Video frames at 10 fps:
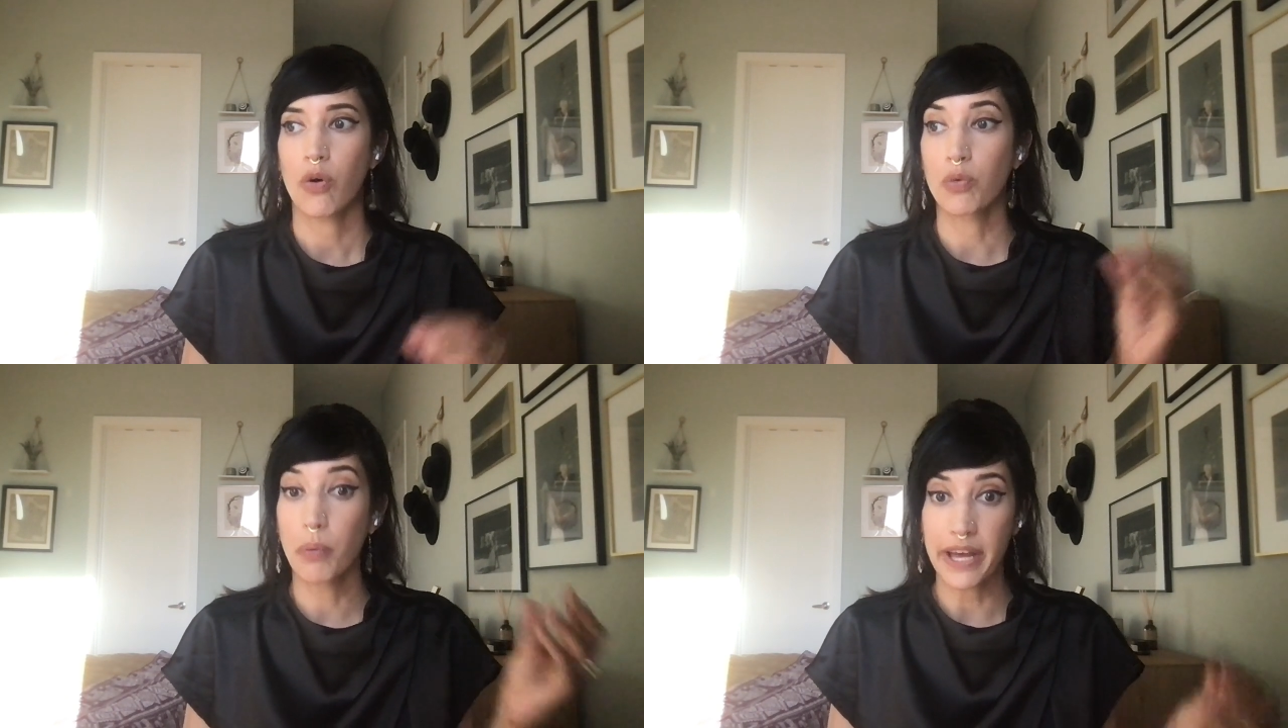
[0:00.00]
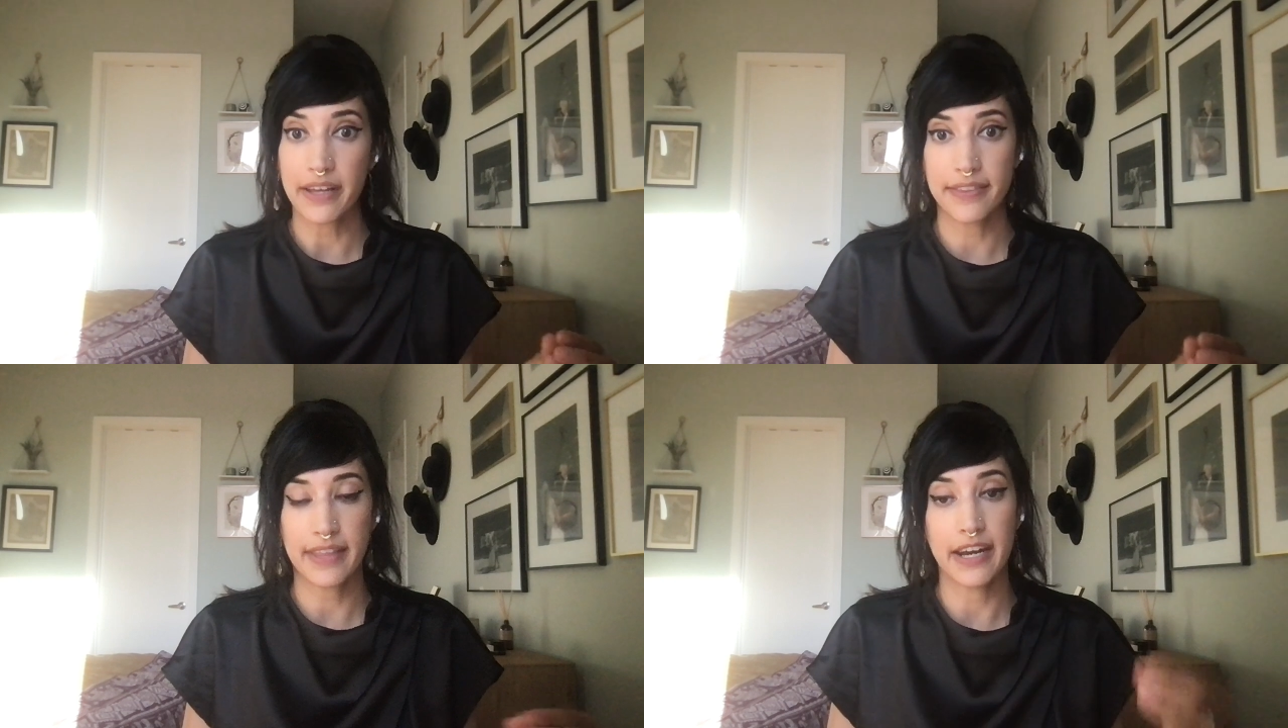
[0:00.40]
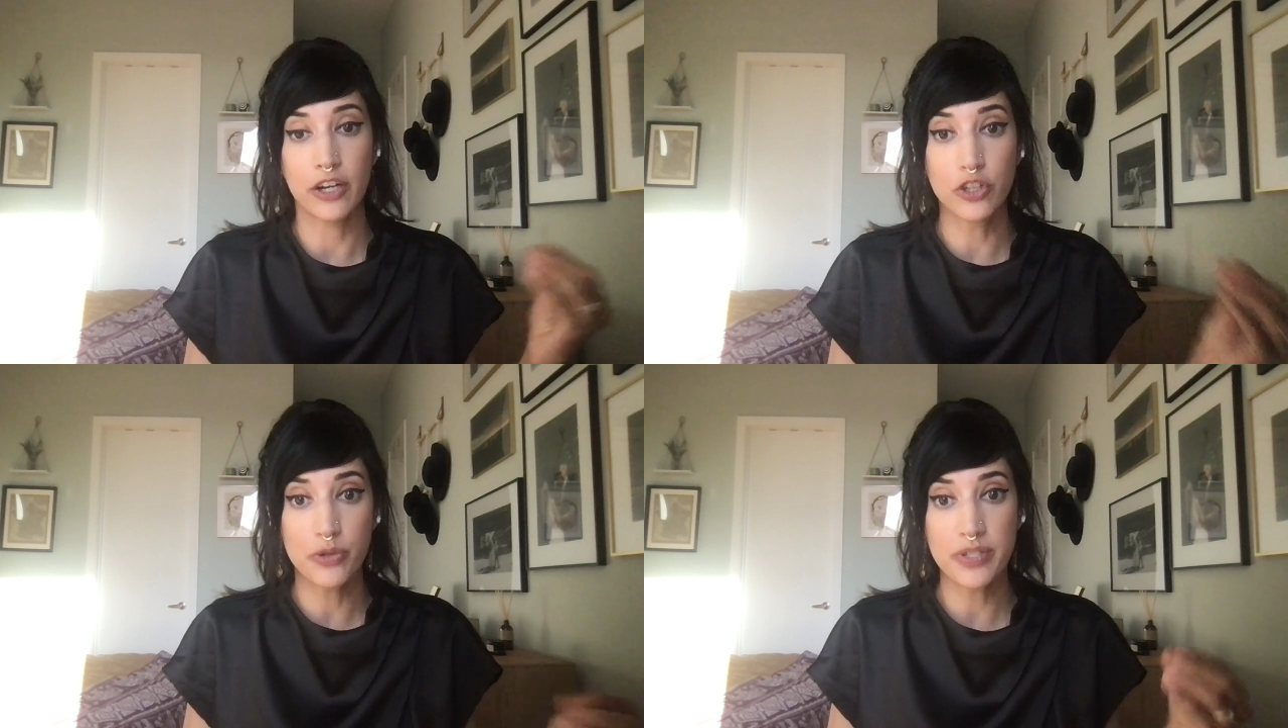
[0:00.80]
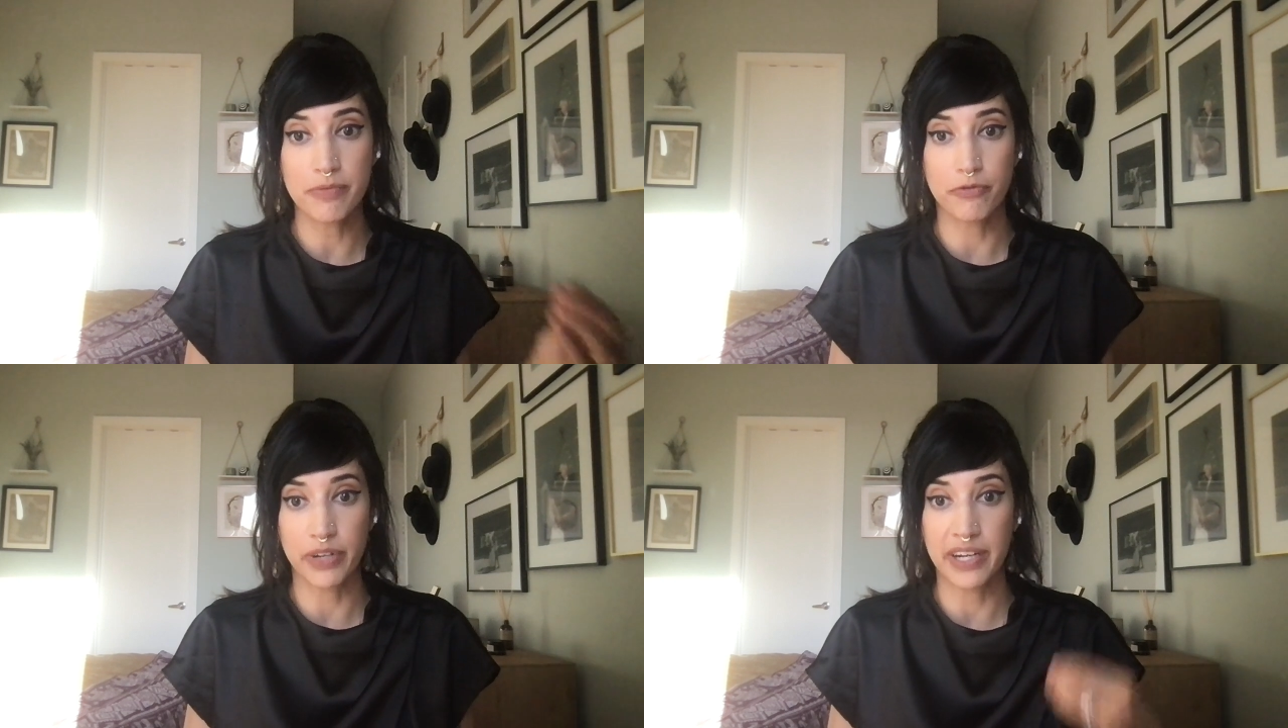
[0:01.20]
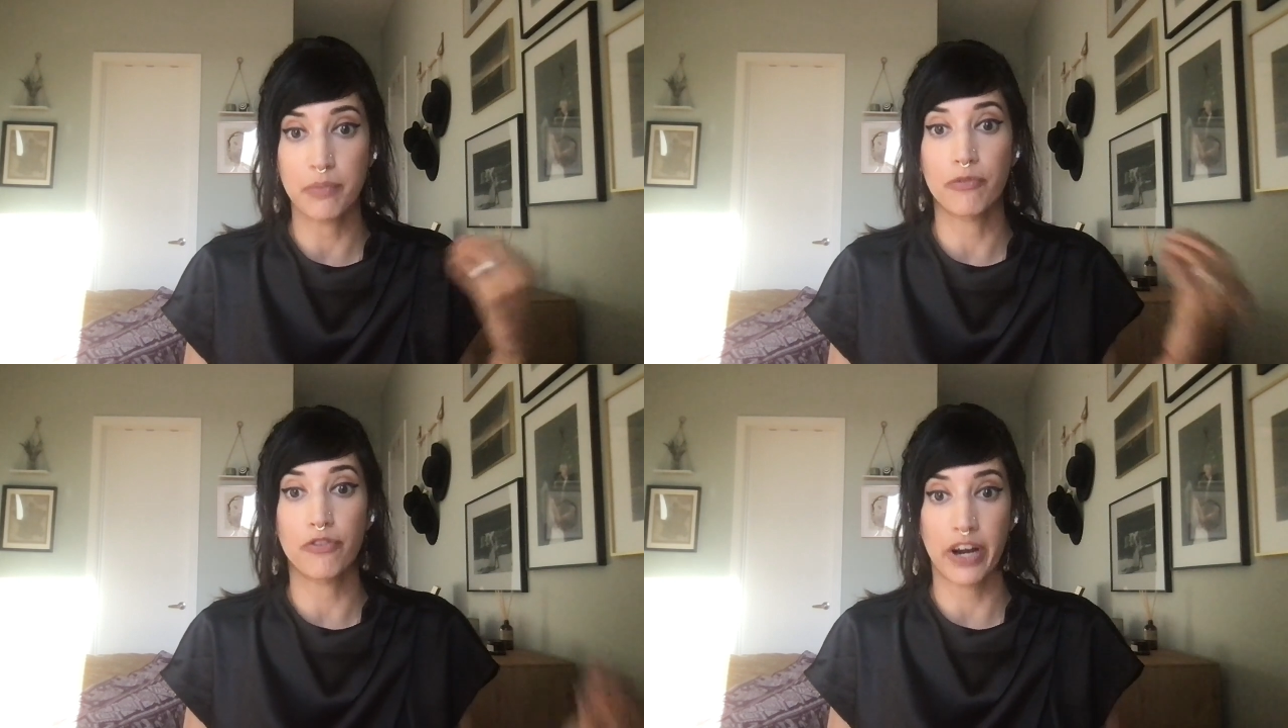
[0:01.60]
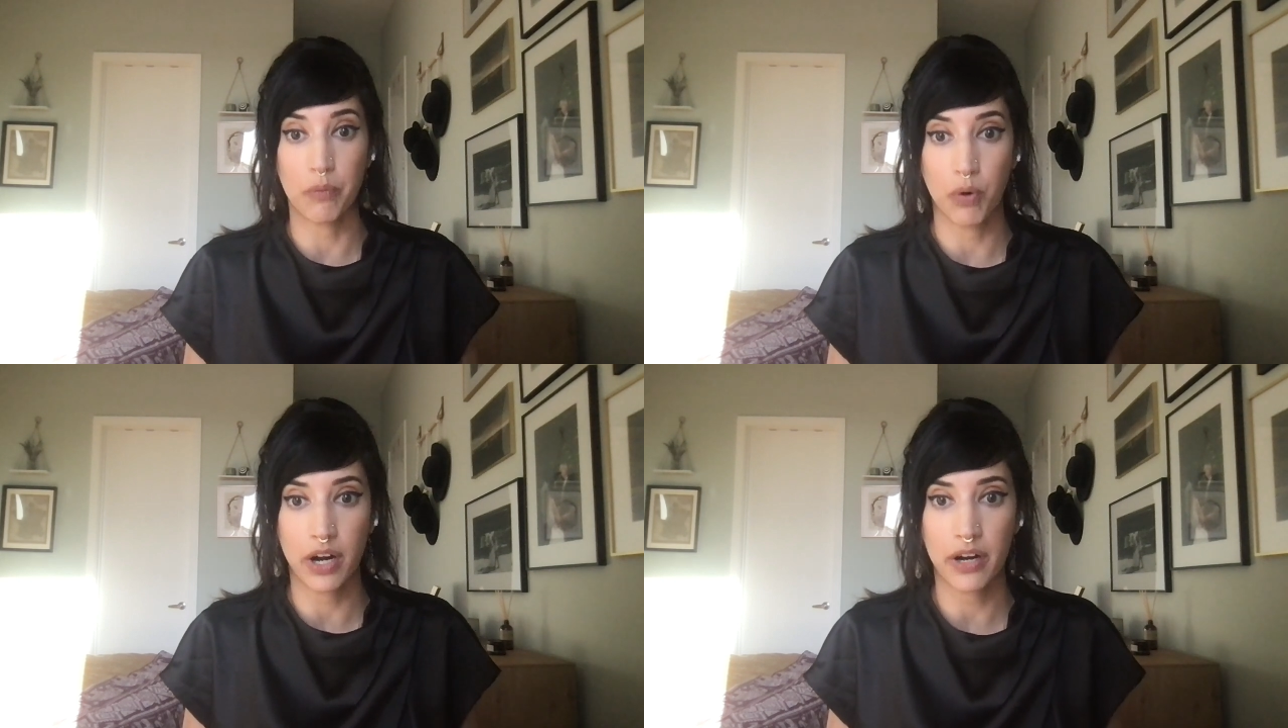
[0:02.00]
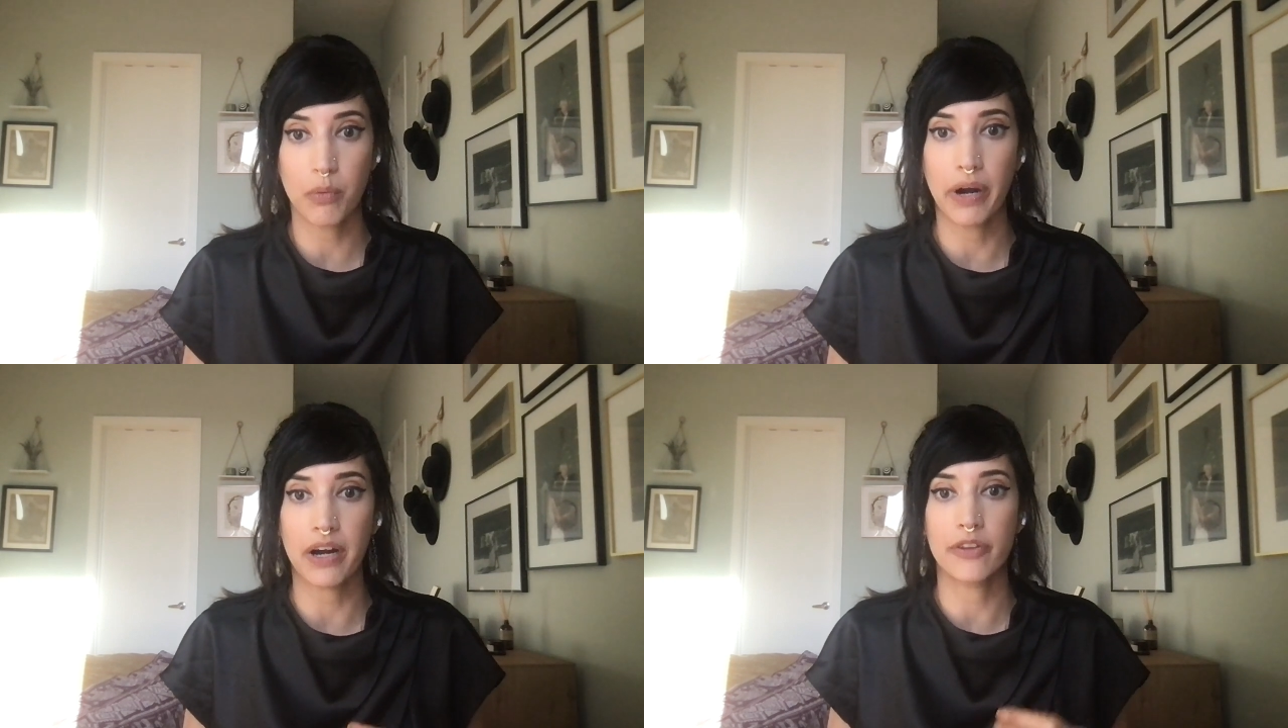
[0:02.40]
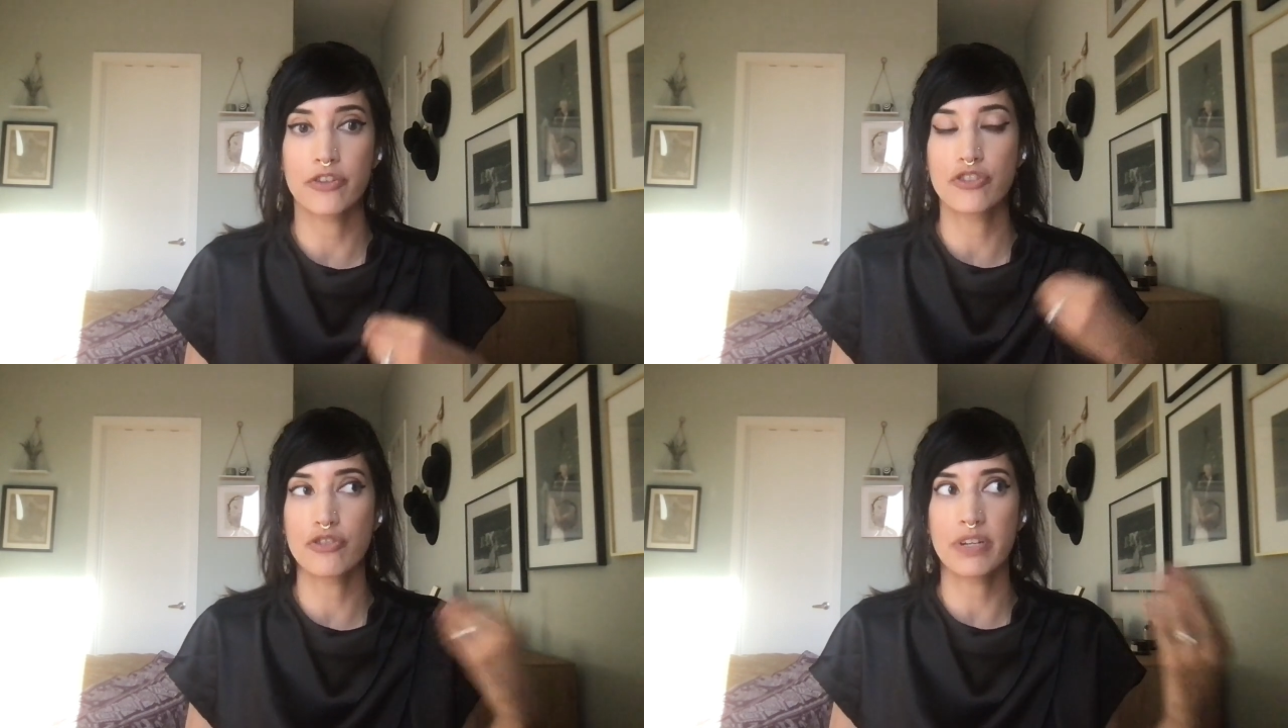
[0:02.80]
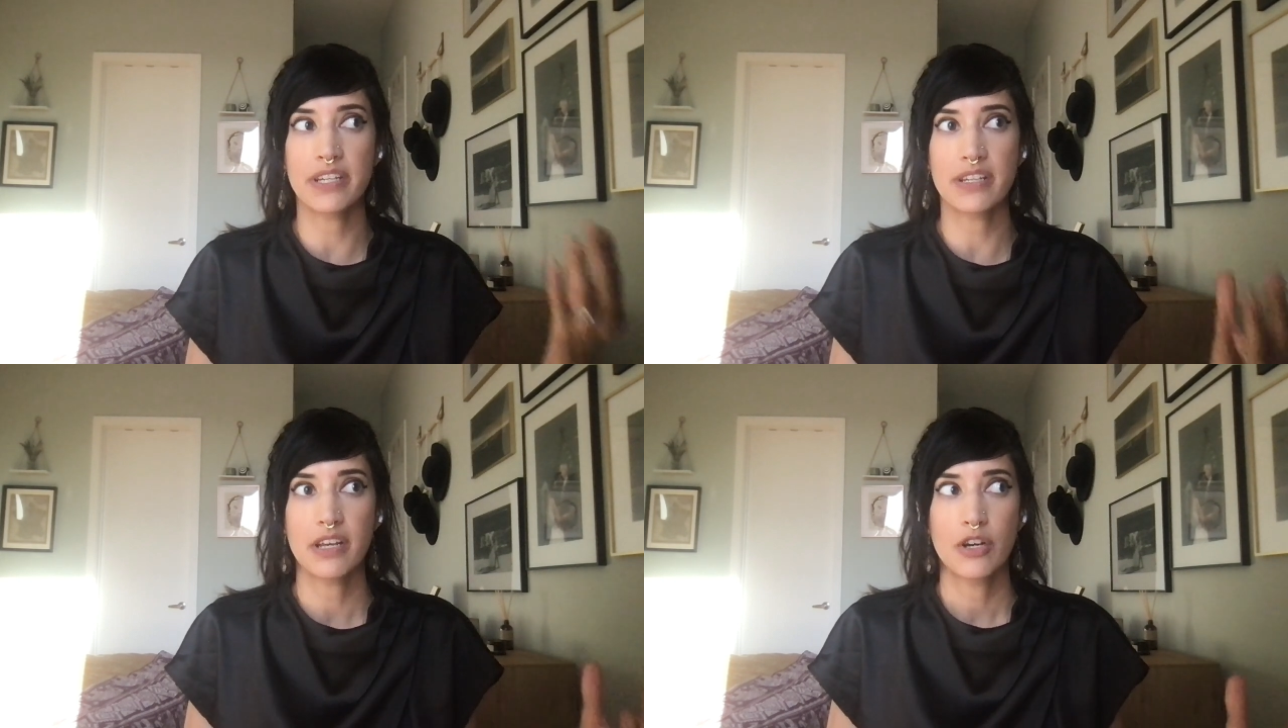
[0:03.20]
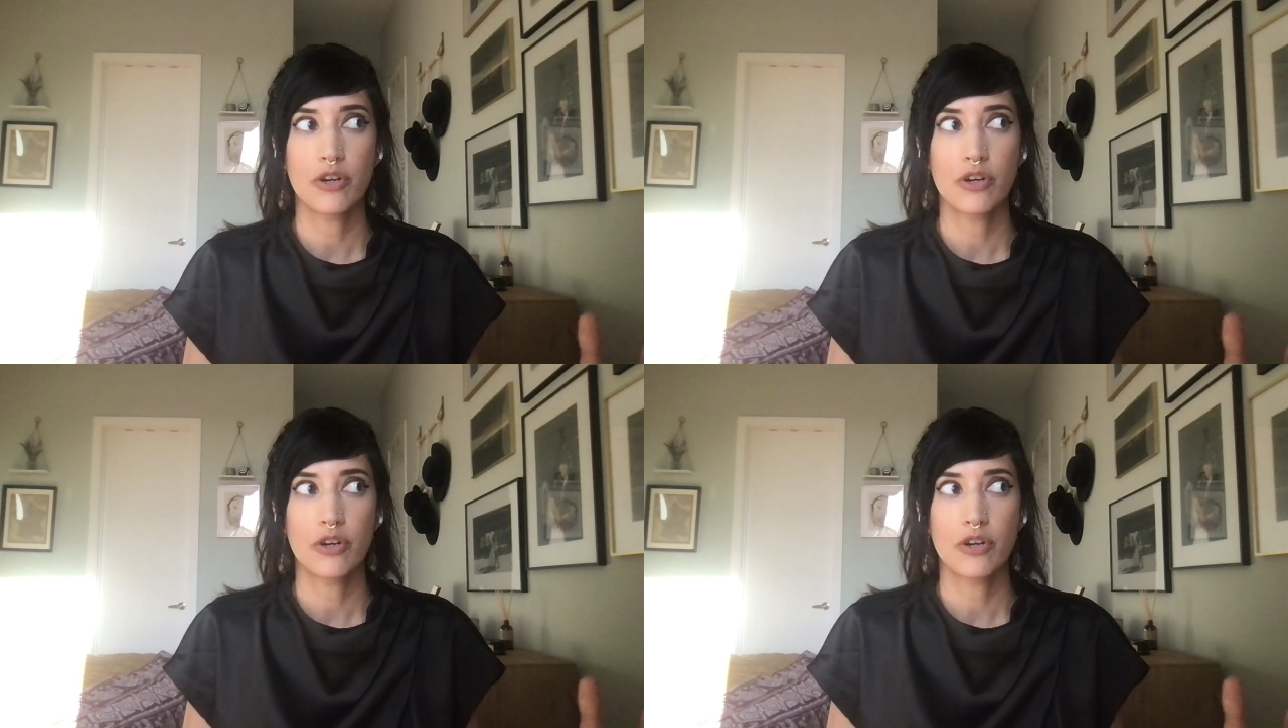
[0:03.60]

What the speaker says: or with an inclusive freedom framework where the student